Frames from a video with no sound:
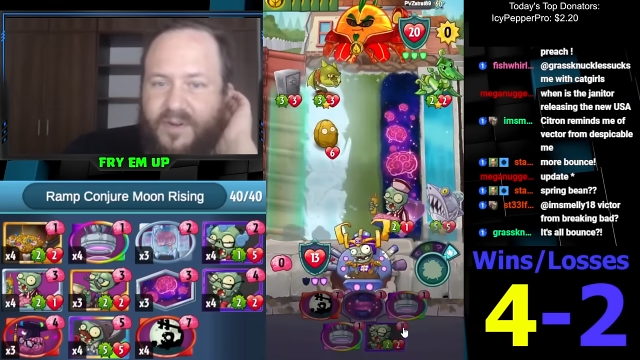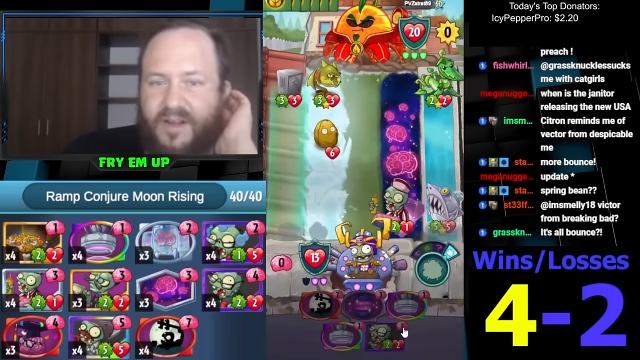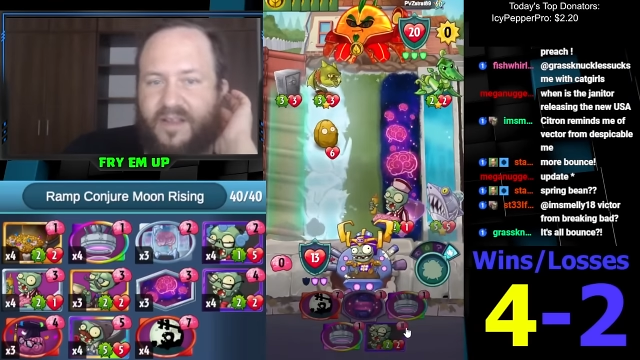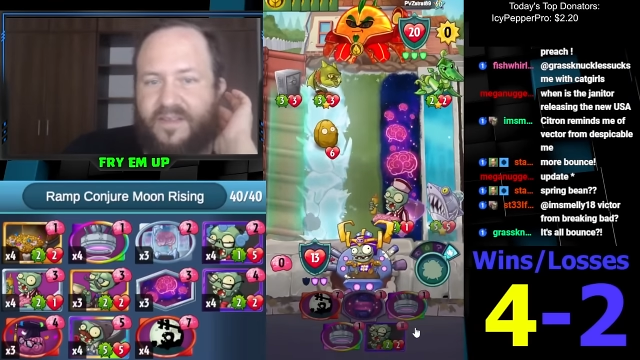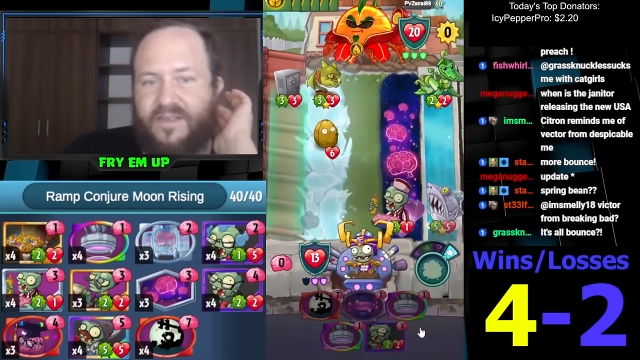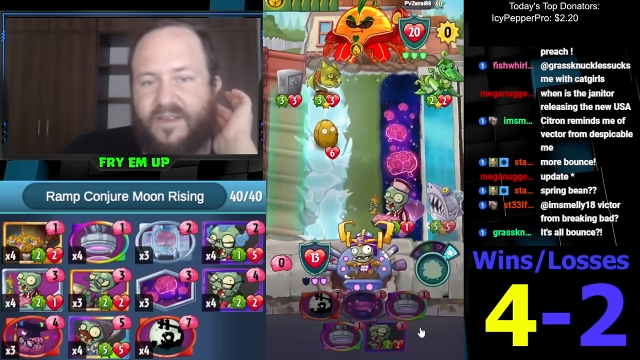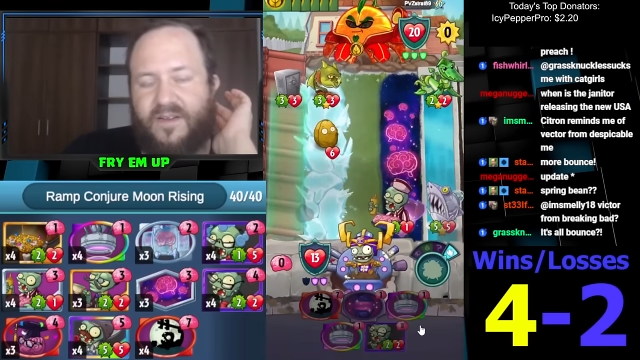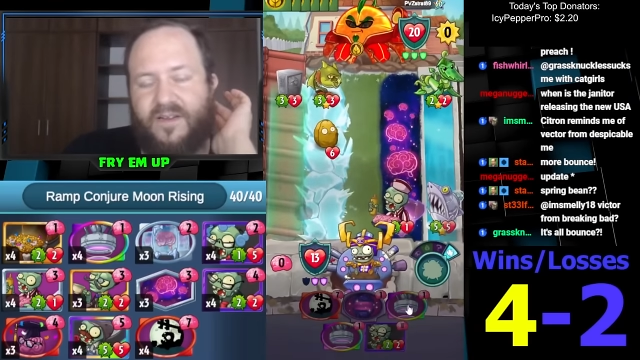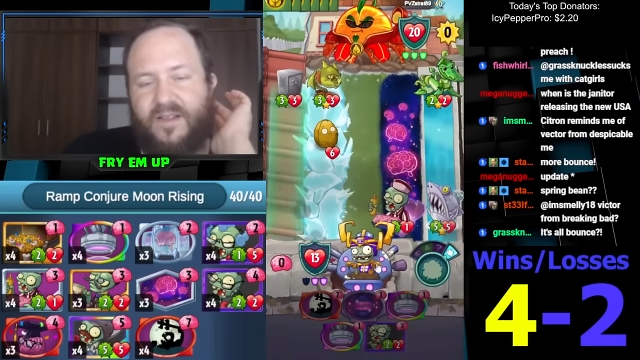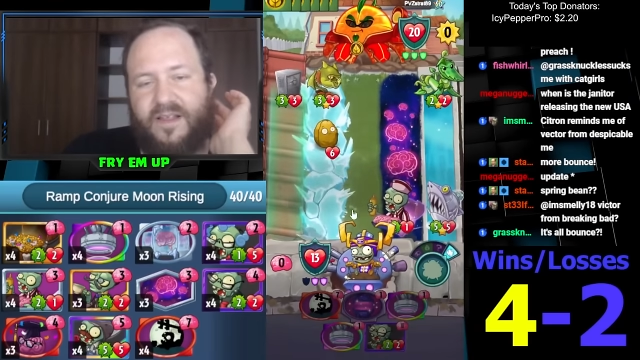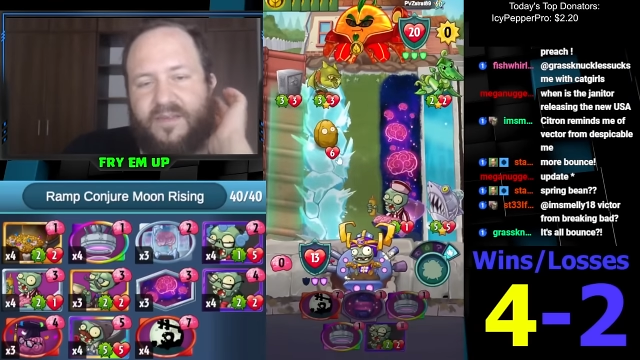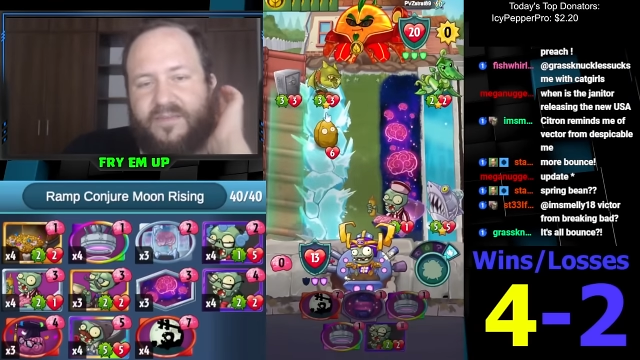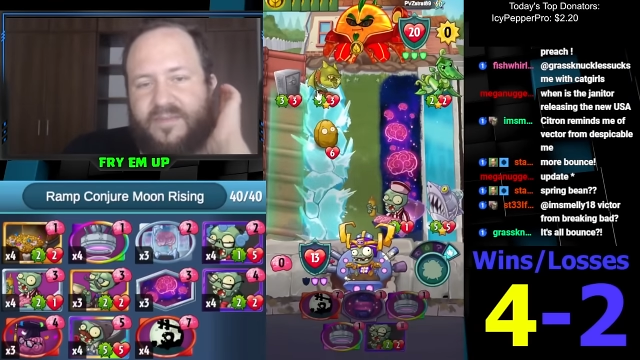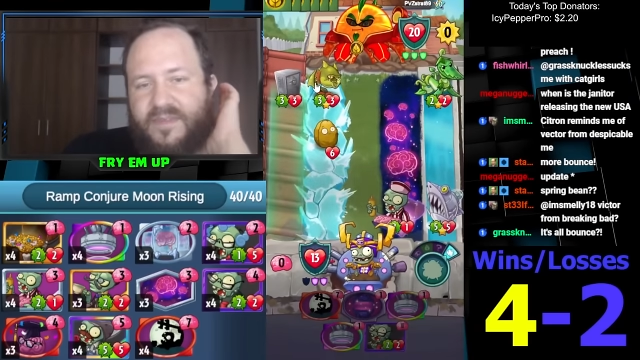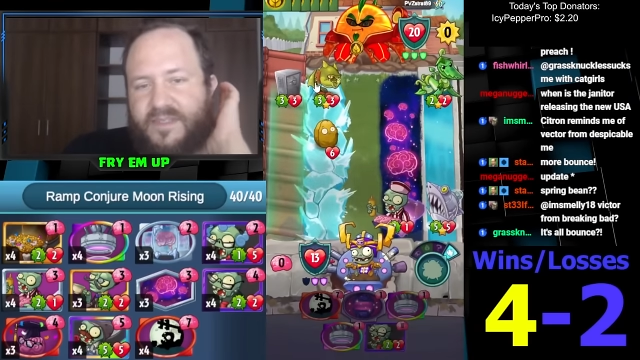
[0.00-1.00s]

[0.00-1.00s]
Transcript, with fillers: our health total up.